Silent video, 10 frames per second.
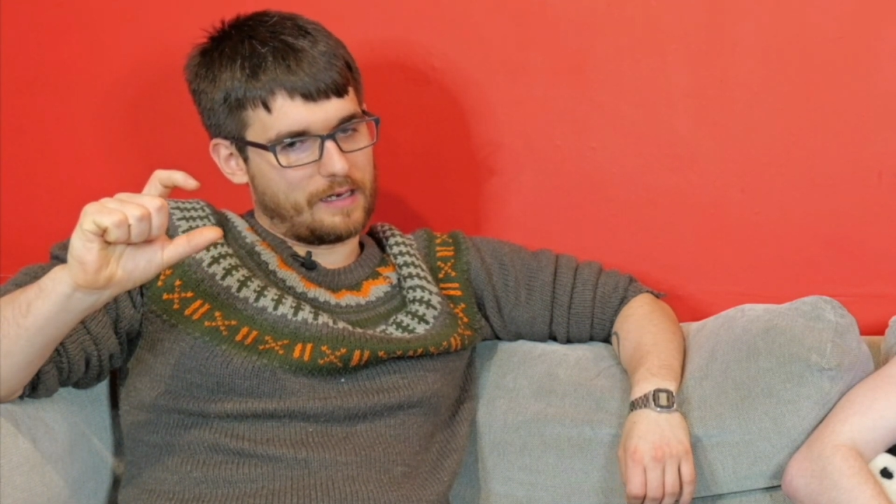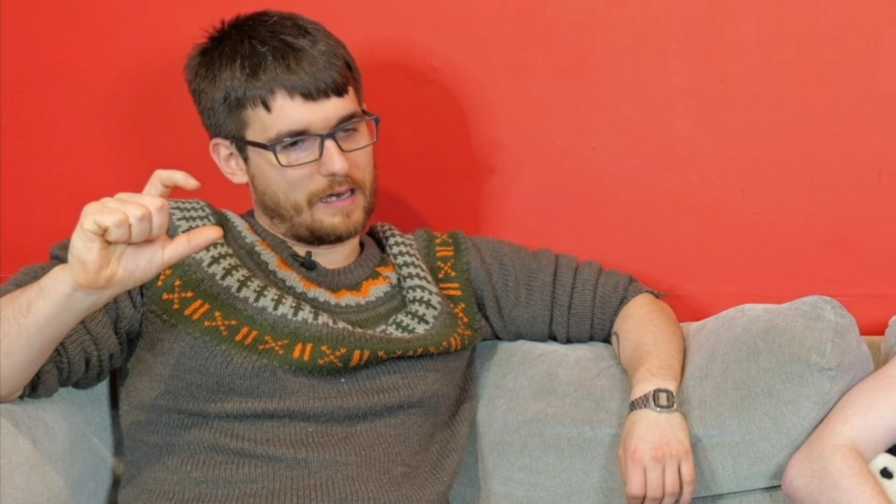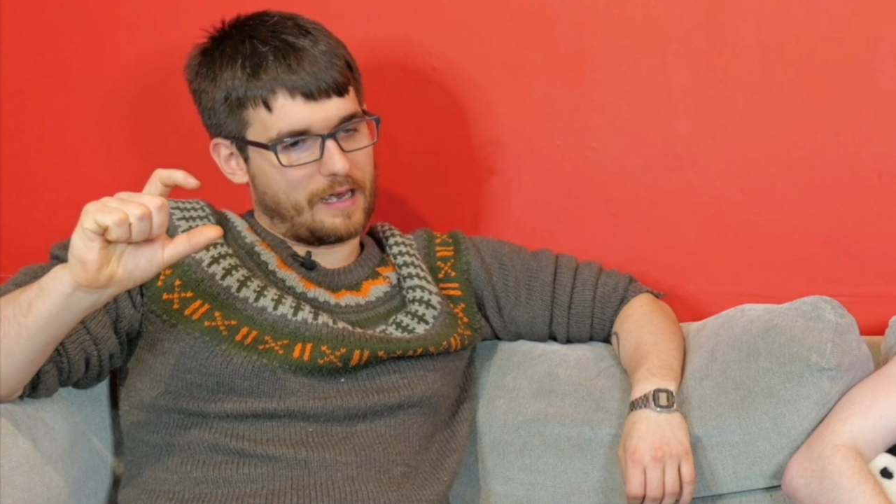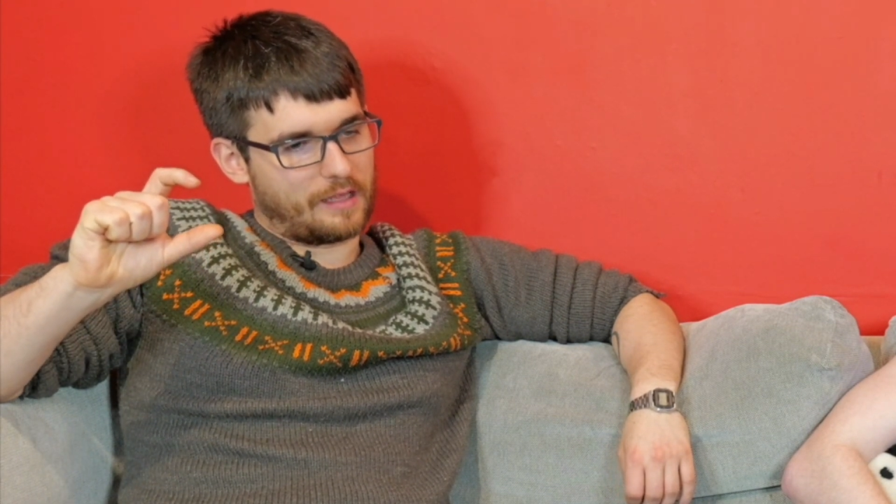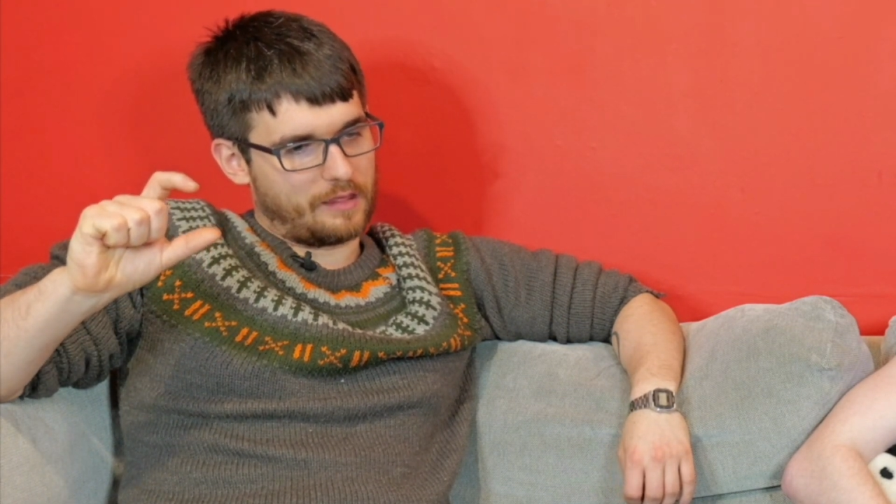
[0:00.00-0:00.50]

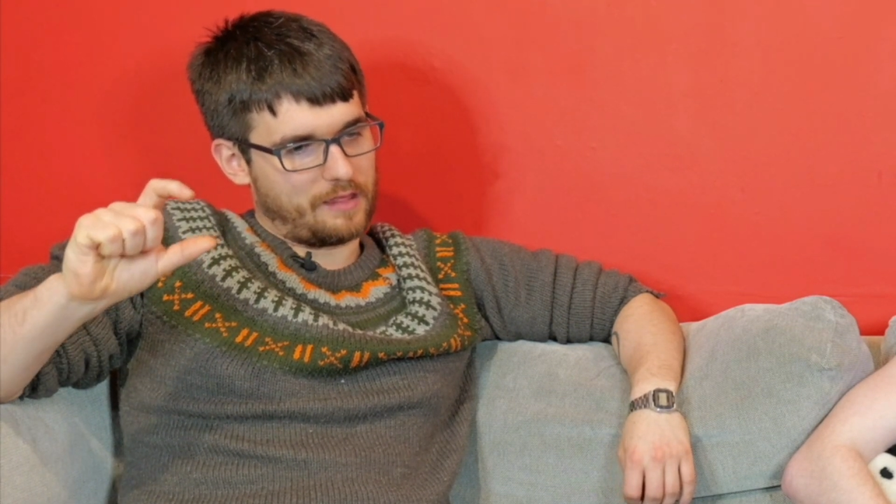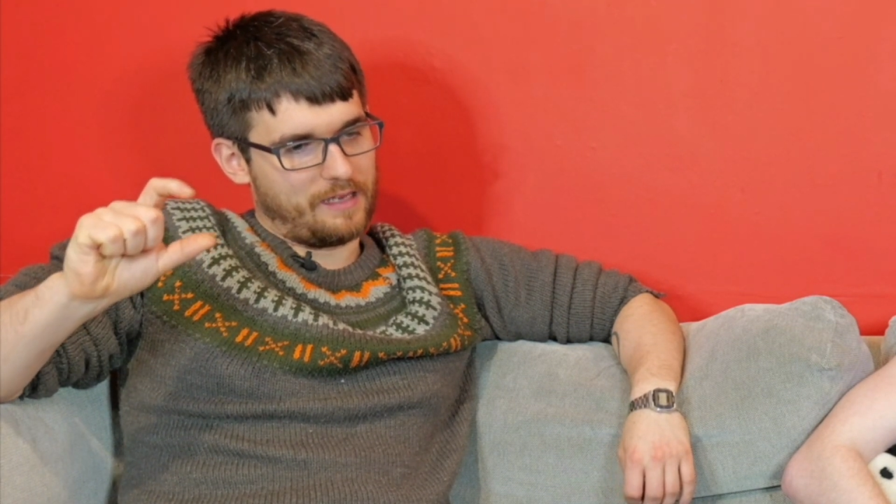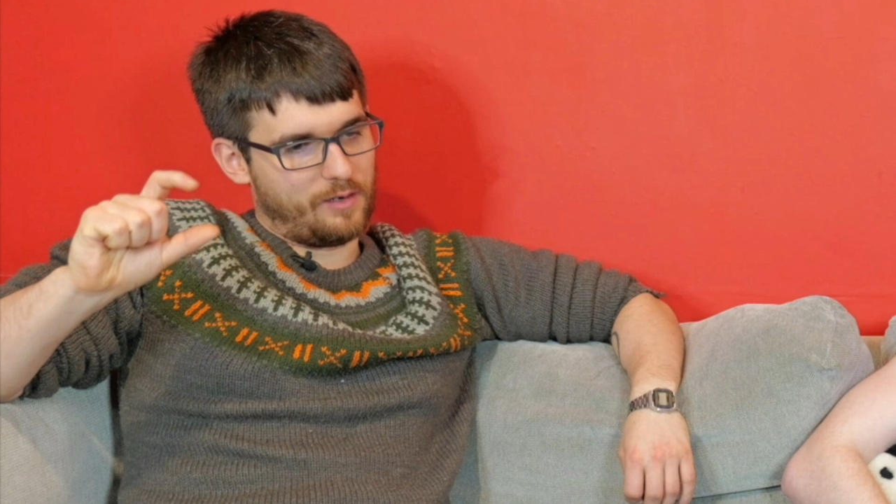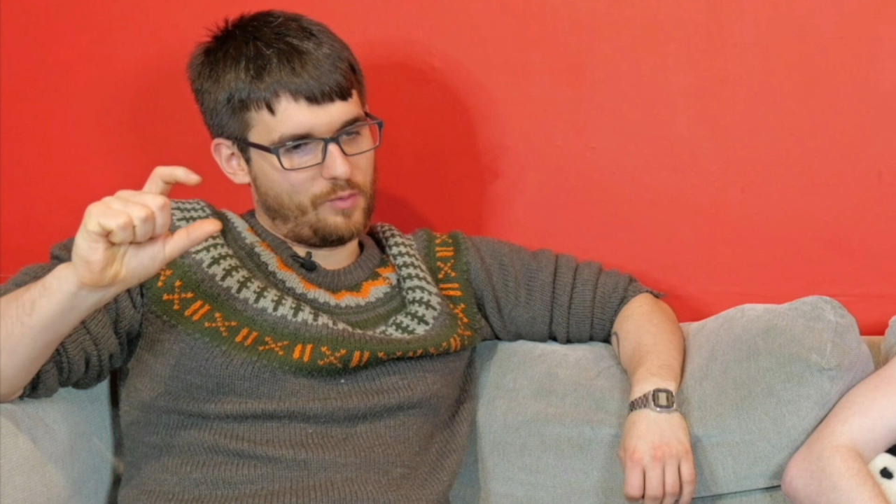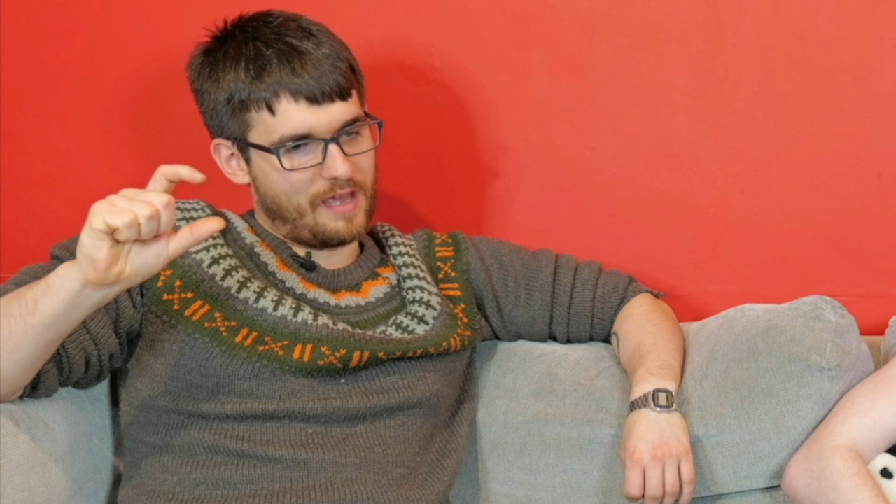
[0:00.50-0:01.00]
I
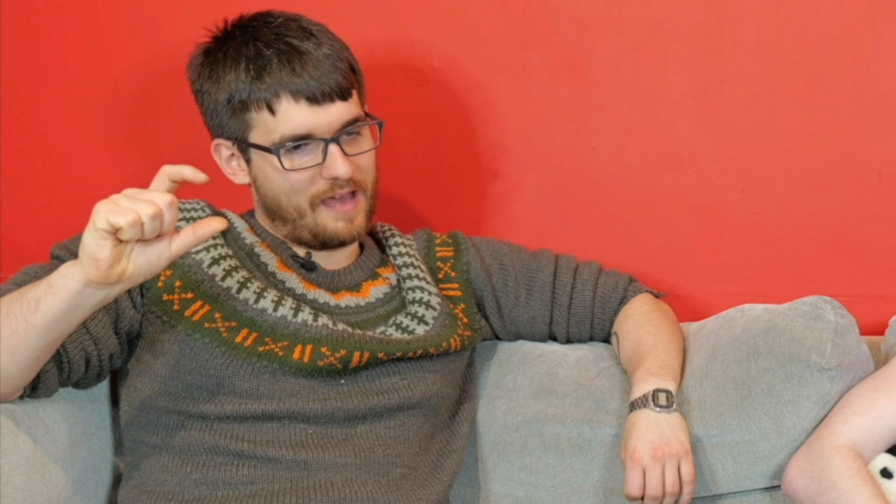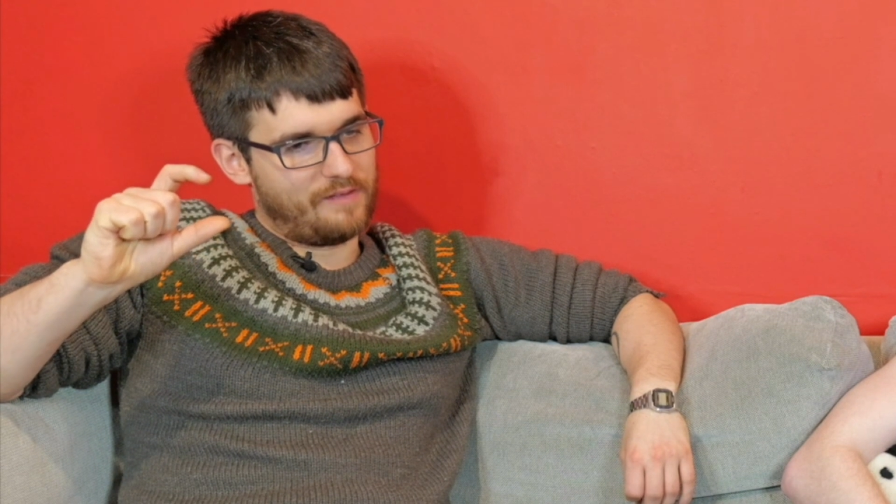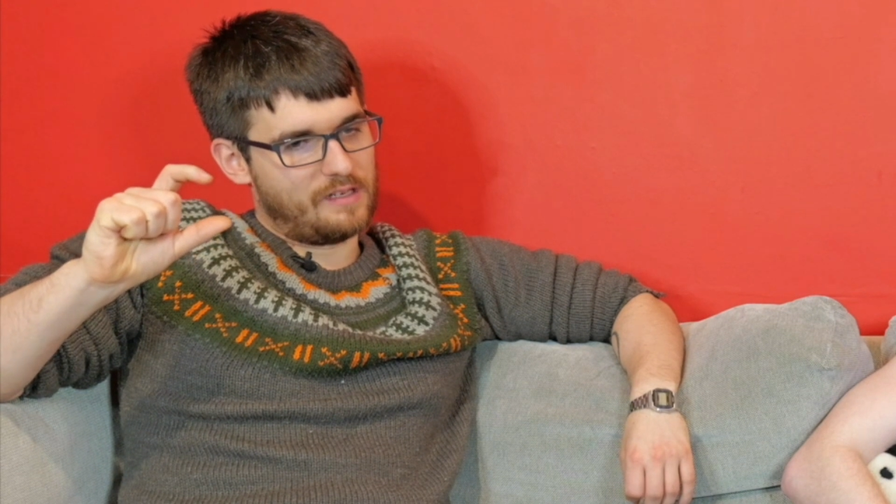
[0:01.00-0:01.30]
think we have